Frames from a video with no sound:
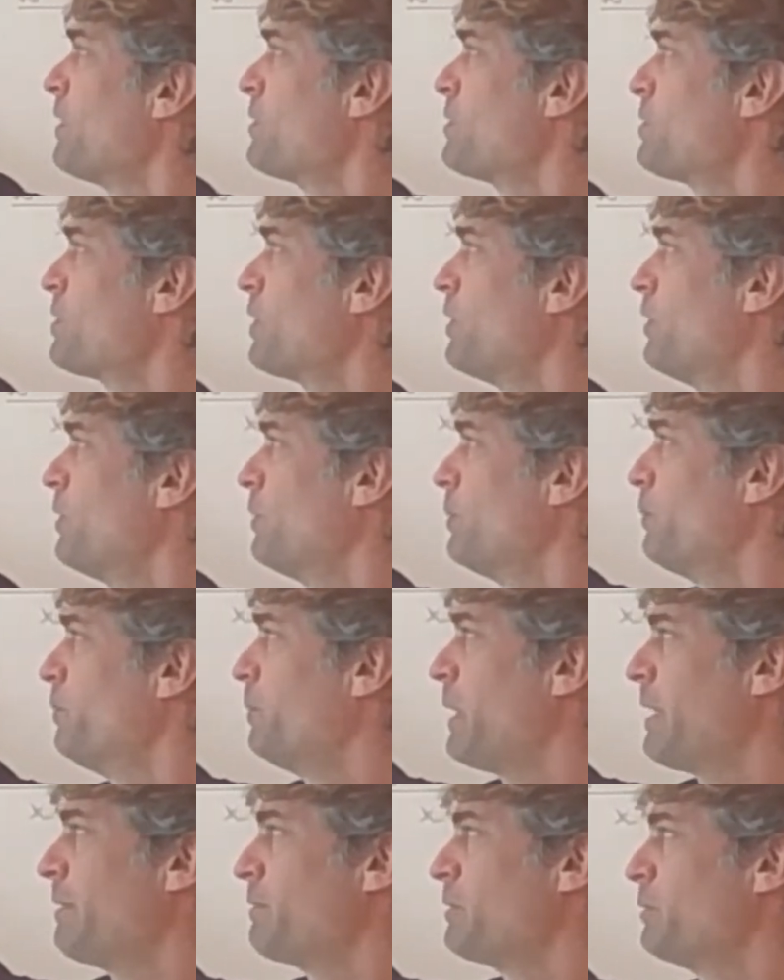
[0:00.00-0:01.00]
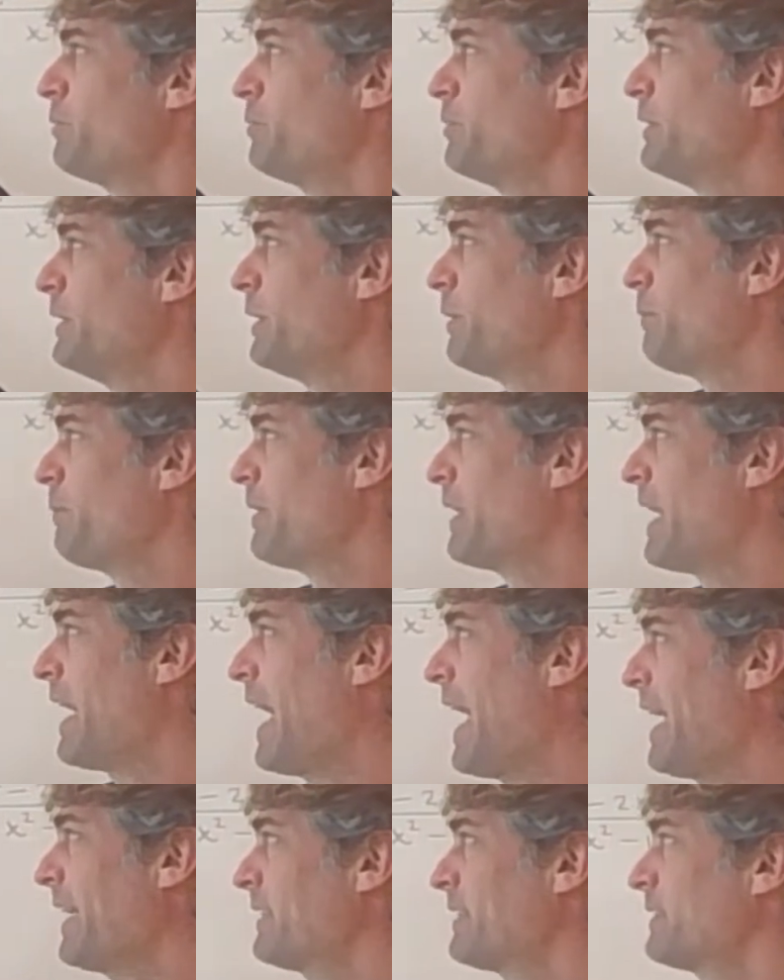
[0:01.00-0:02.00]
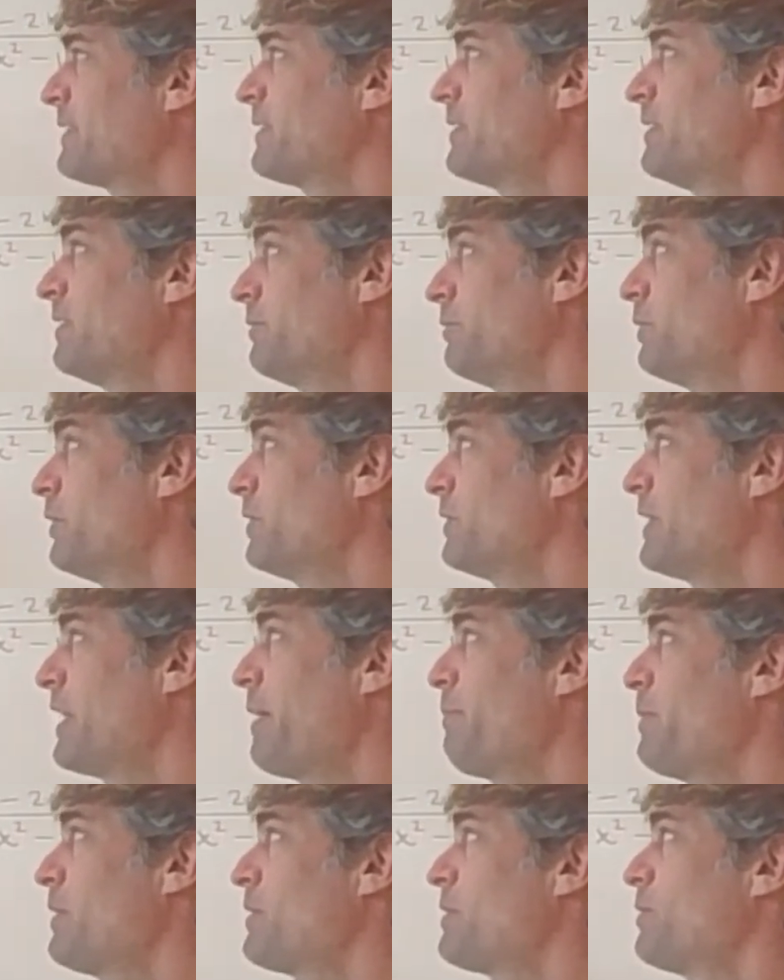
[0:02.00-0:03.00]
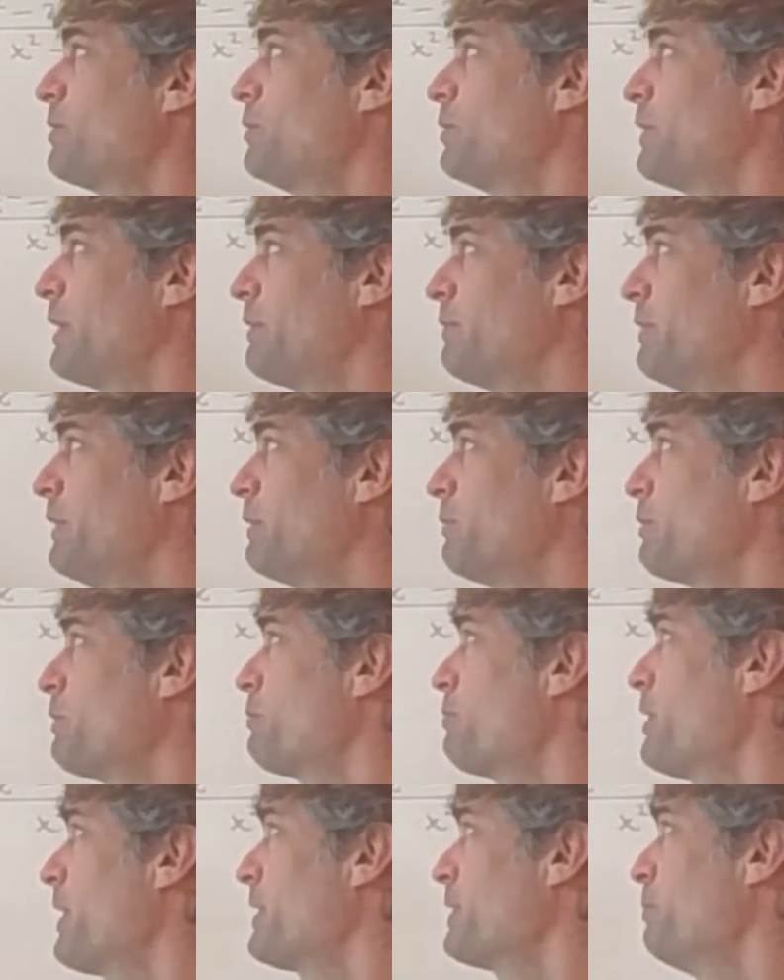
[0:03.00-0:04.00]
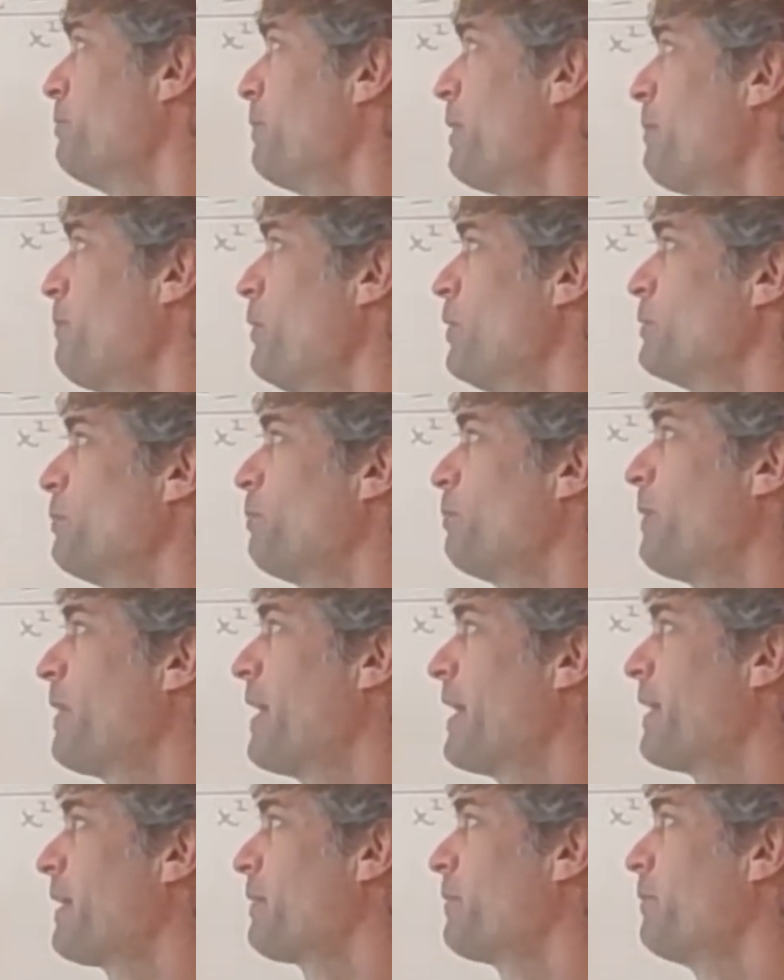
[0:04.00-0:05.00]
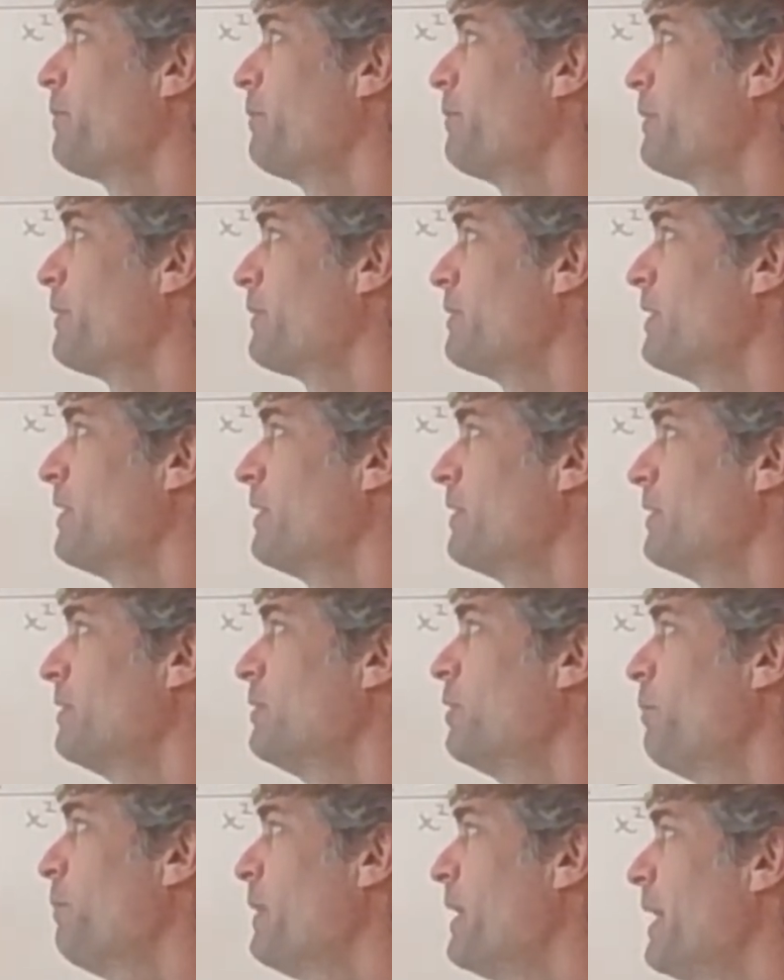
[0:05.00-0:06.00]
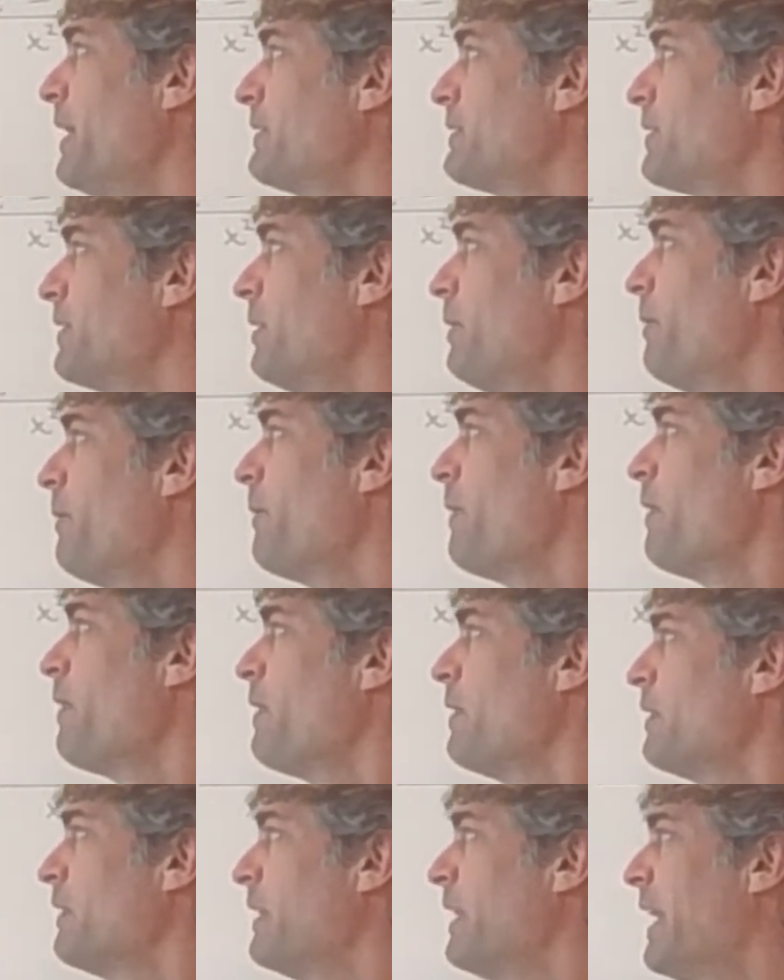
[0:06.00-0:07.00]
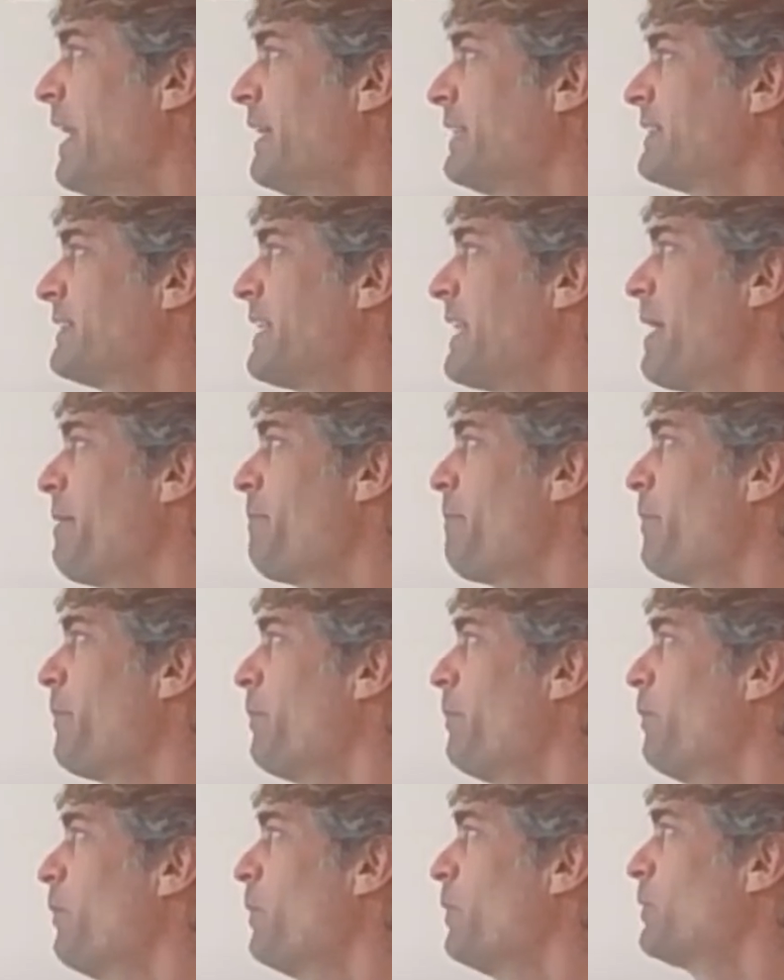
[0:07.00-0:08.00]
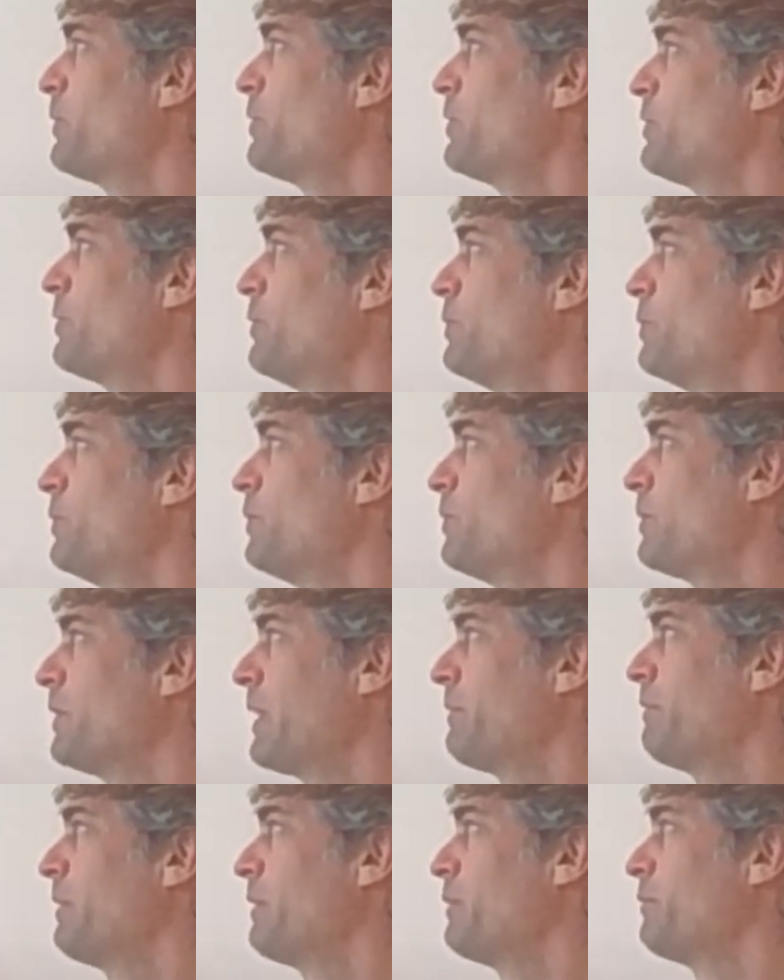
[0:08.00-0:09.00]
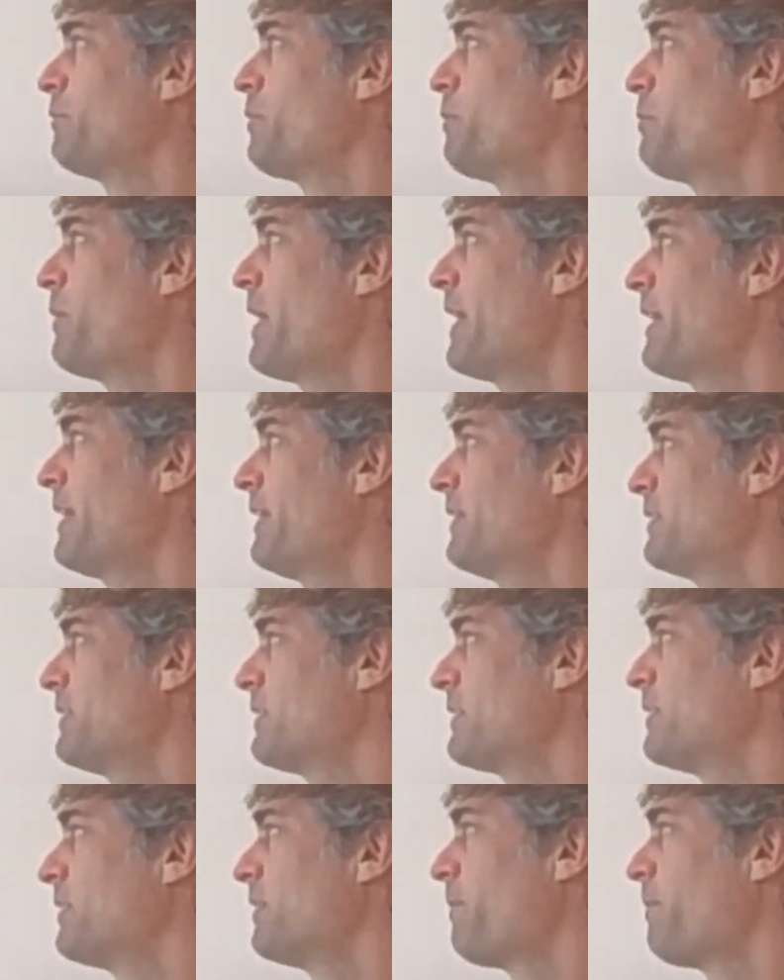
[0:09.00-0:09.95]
So we have to free up the x. The first step is to get rid of the fraction by multiplying with the denominator. The next step was to get rid of the brackets.